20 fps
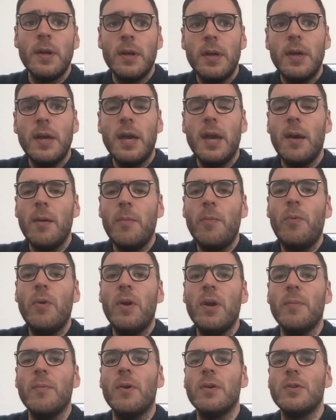Yeah,
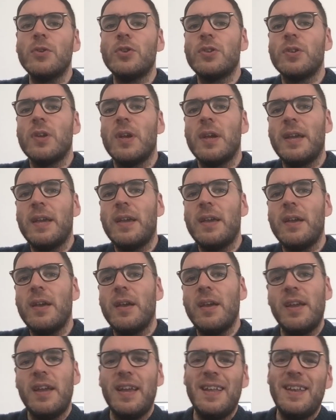pretty much. Like
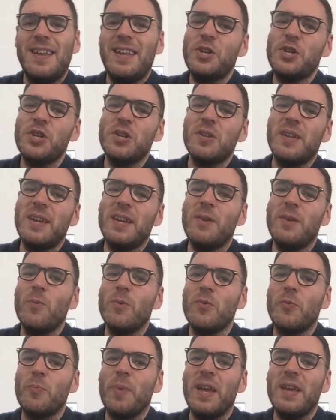initially, it
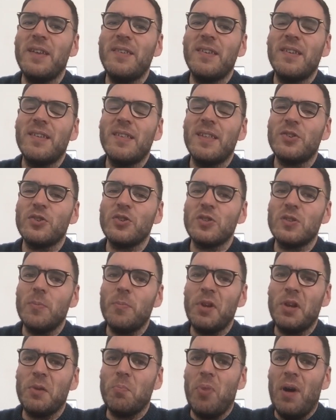was basically just a
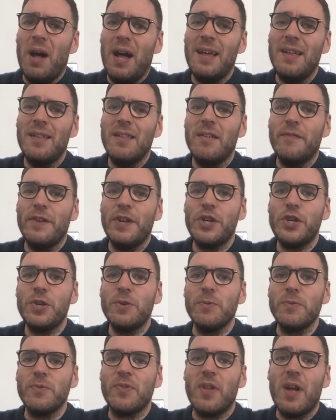big pile of
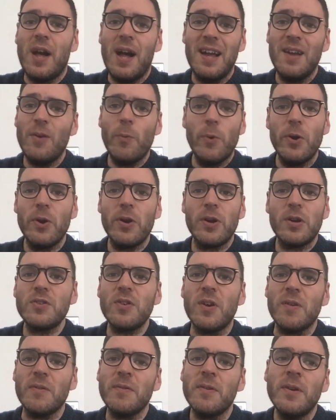issues that I
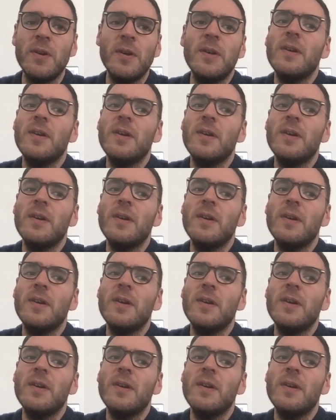worked on.